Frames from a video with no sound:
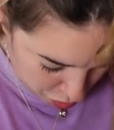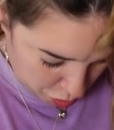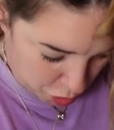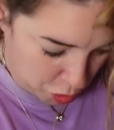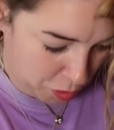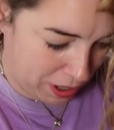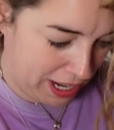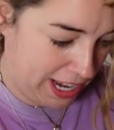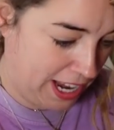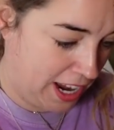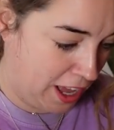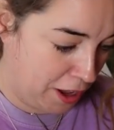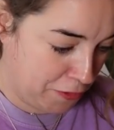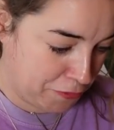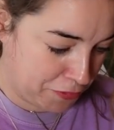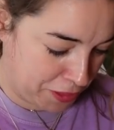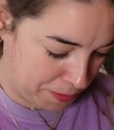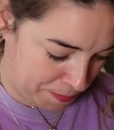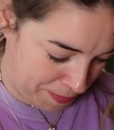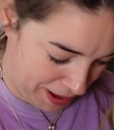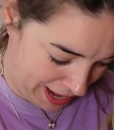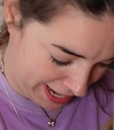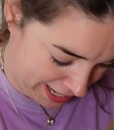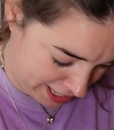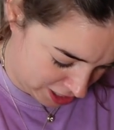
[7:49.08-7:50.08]
Oh, I love the
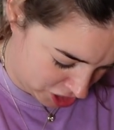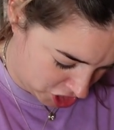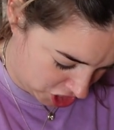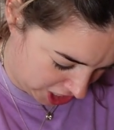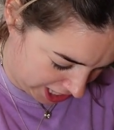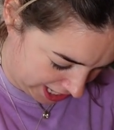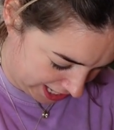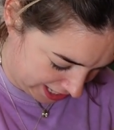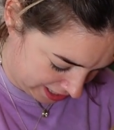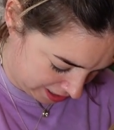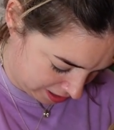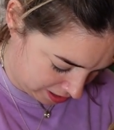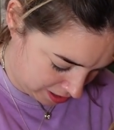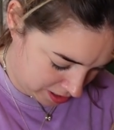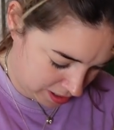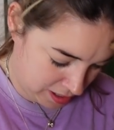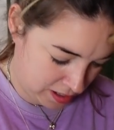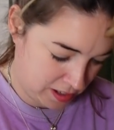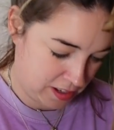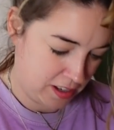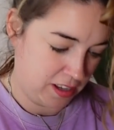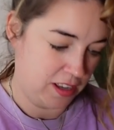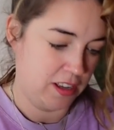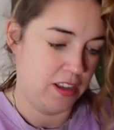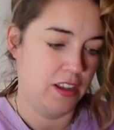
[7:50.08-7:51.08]
packaging.
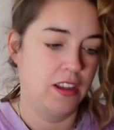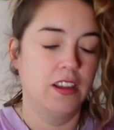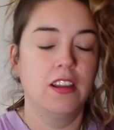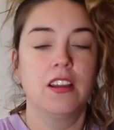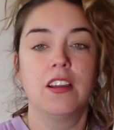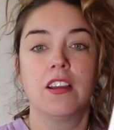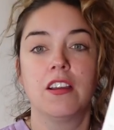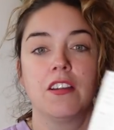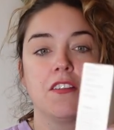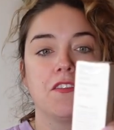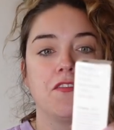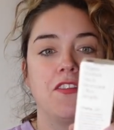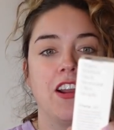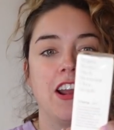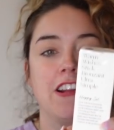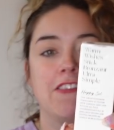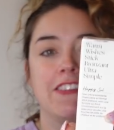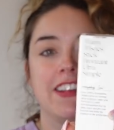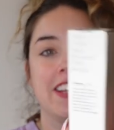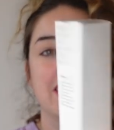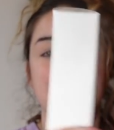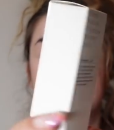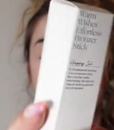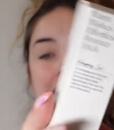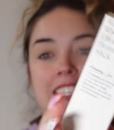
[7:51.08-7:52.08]

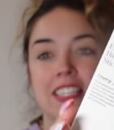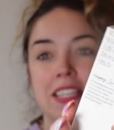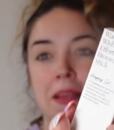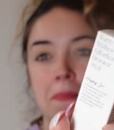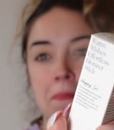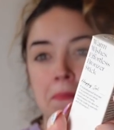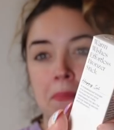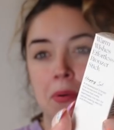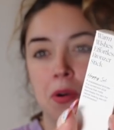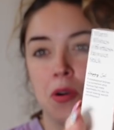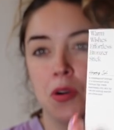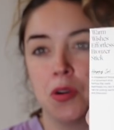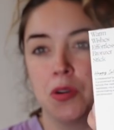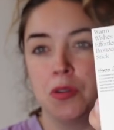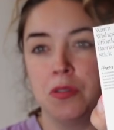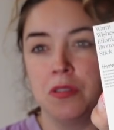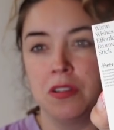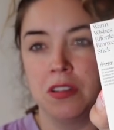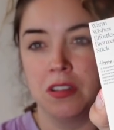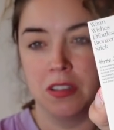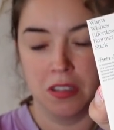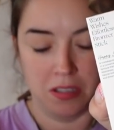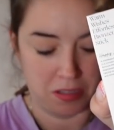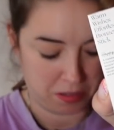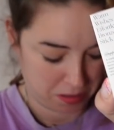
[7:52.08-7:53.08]
Very
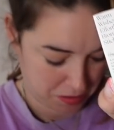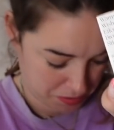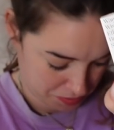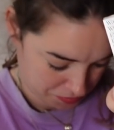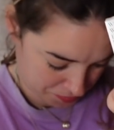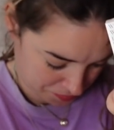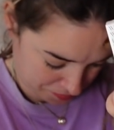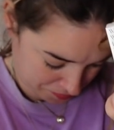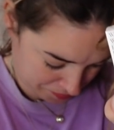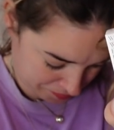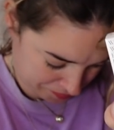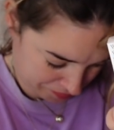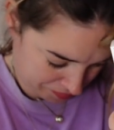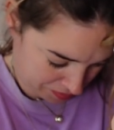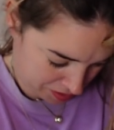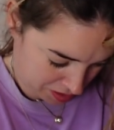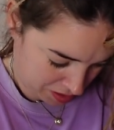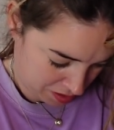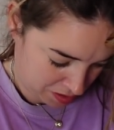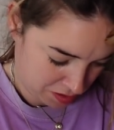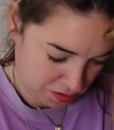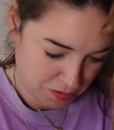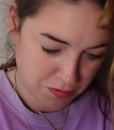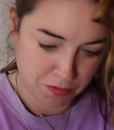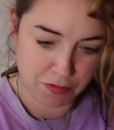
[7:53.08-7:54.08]
simple.
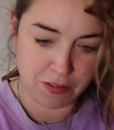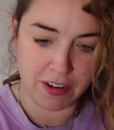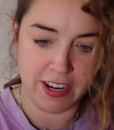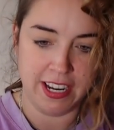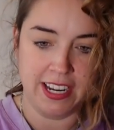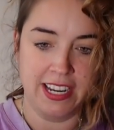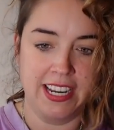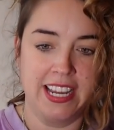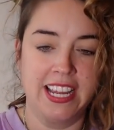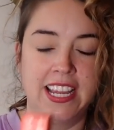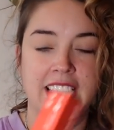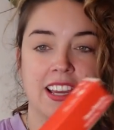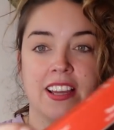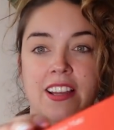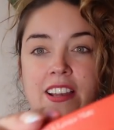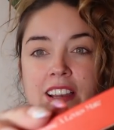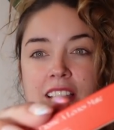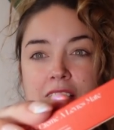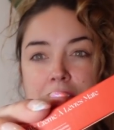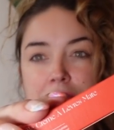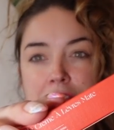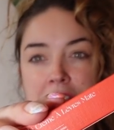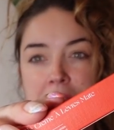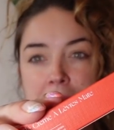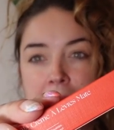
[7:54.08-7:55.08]
Really
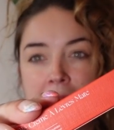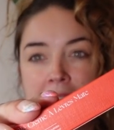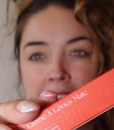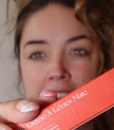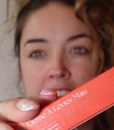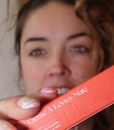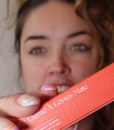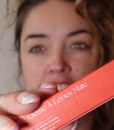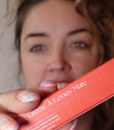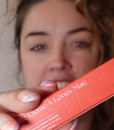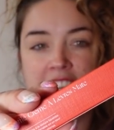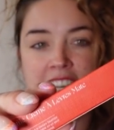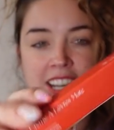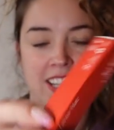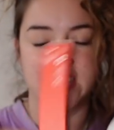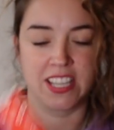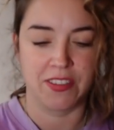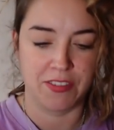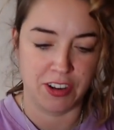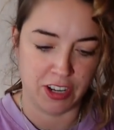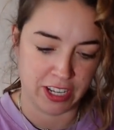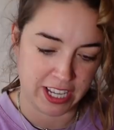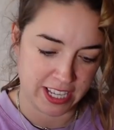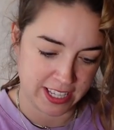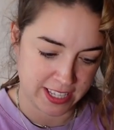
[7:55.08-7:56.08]
lovely packaging. Let's
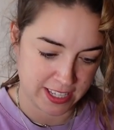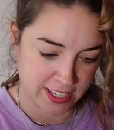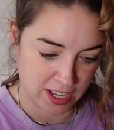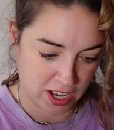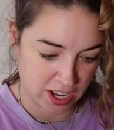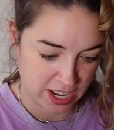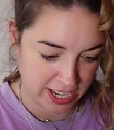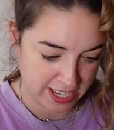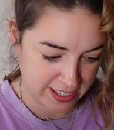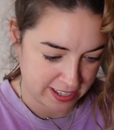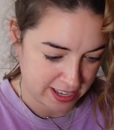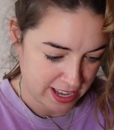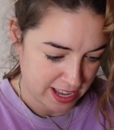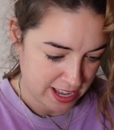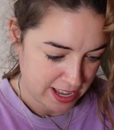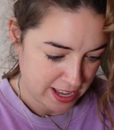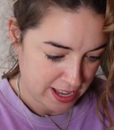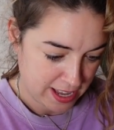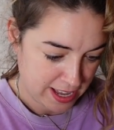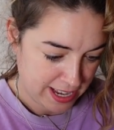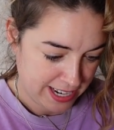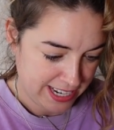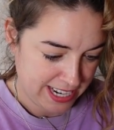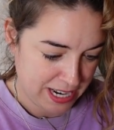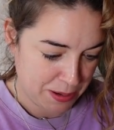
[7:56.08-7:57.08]
have a look inside.
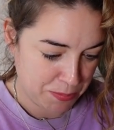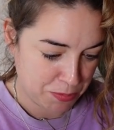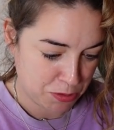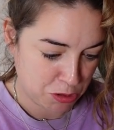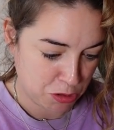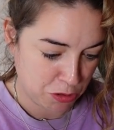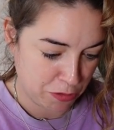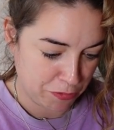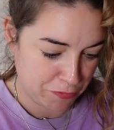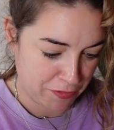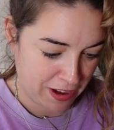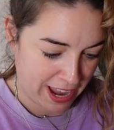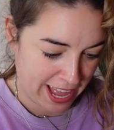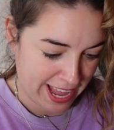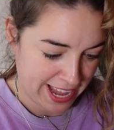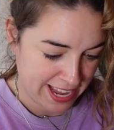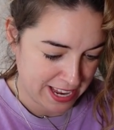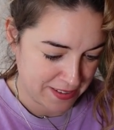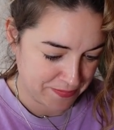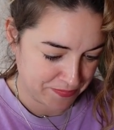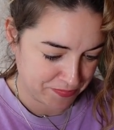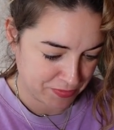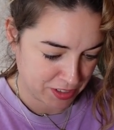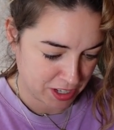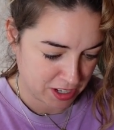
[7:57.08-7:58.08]
Lip
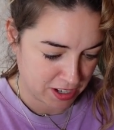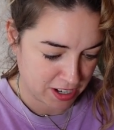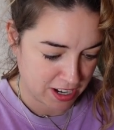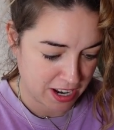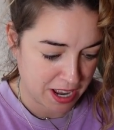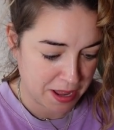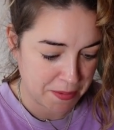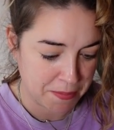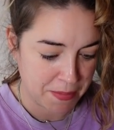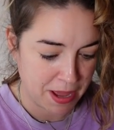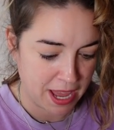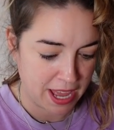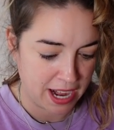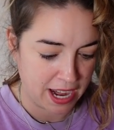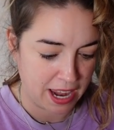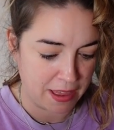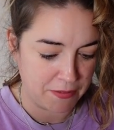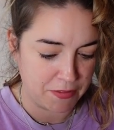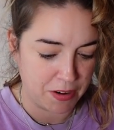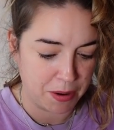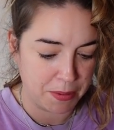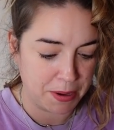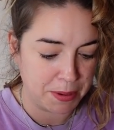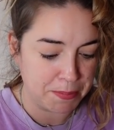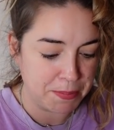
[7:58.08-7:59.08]
souffle. Crème à la
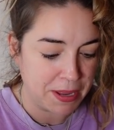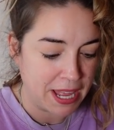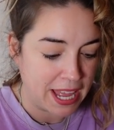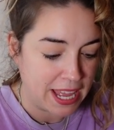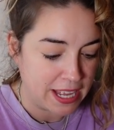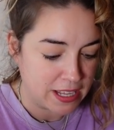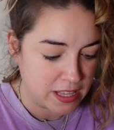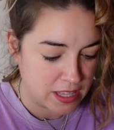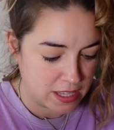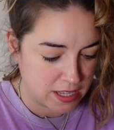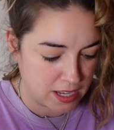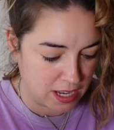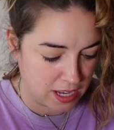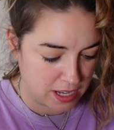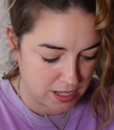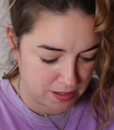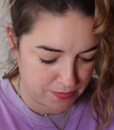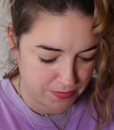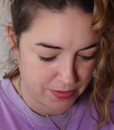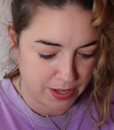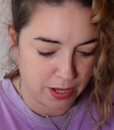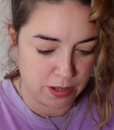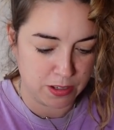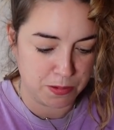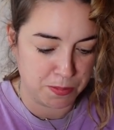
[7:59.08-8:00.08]
vermette.
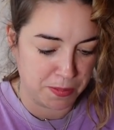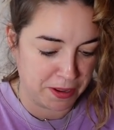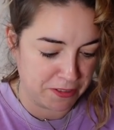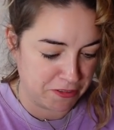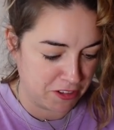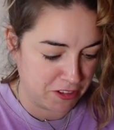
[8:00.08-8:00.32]
That was my